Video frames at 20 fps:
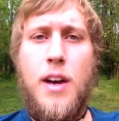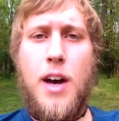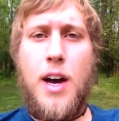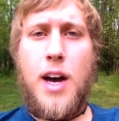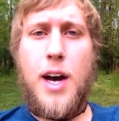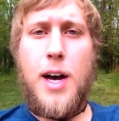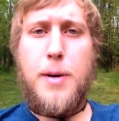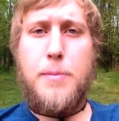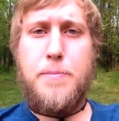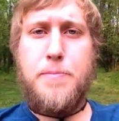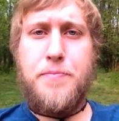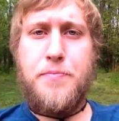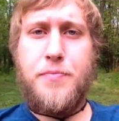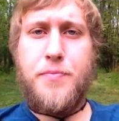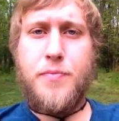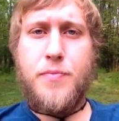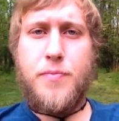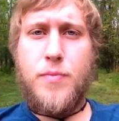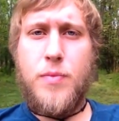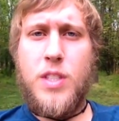
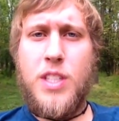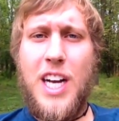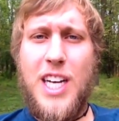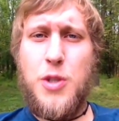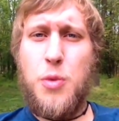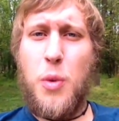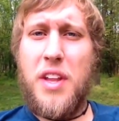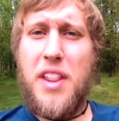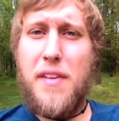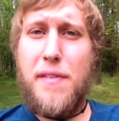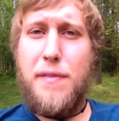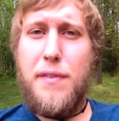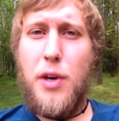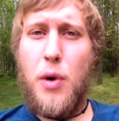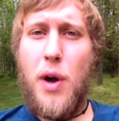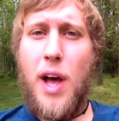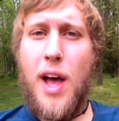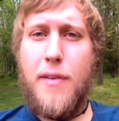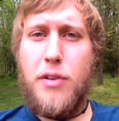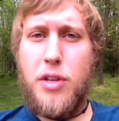that's why they
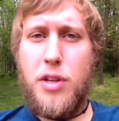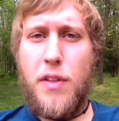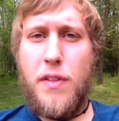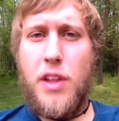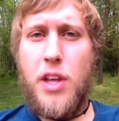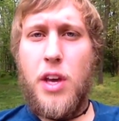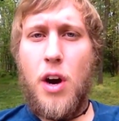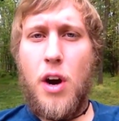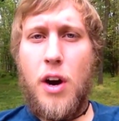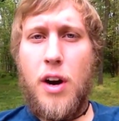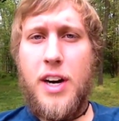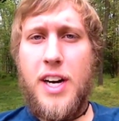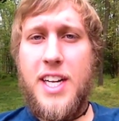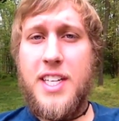feel heavier than they are.